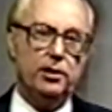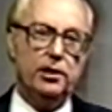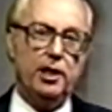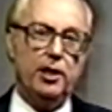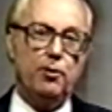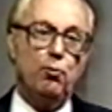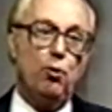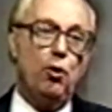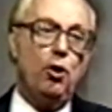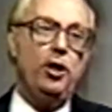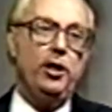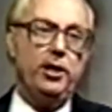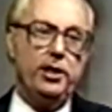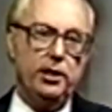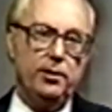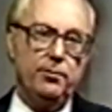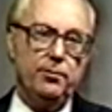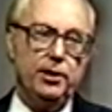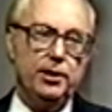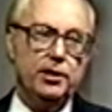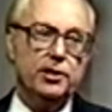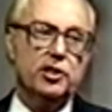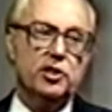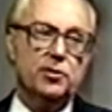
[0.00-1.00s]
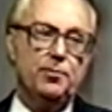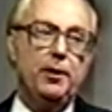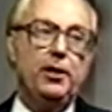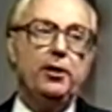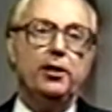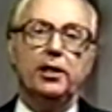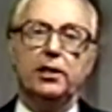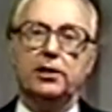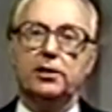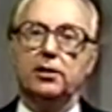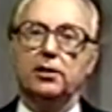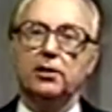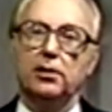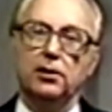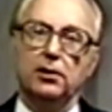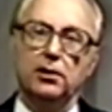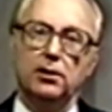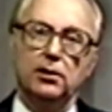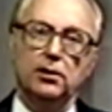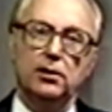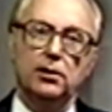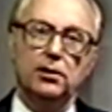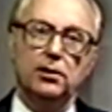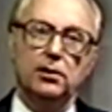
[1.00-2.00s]
they warn him in the spirit
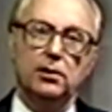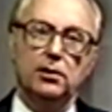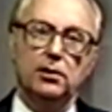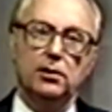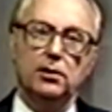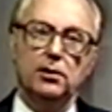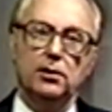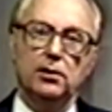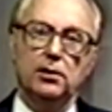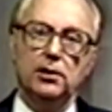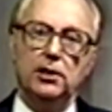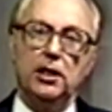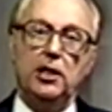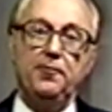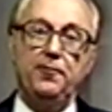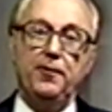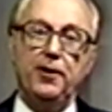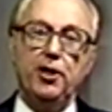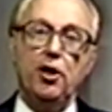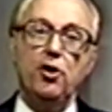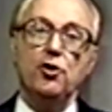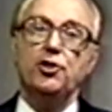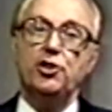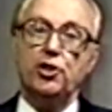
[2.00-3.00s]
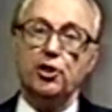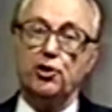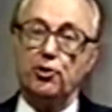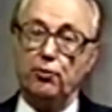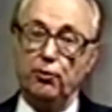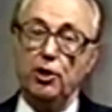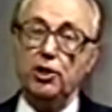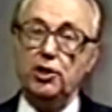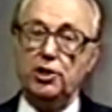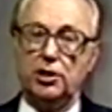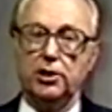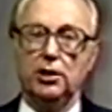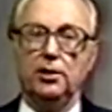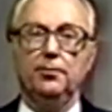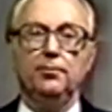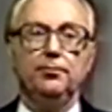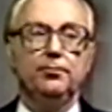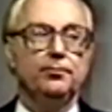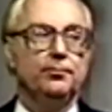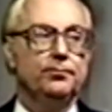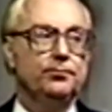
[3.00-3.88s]
that if he goes to Jerusalem,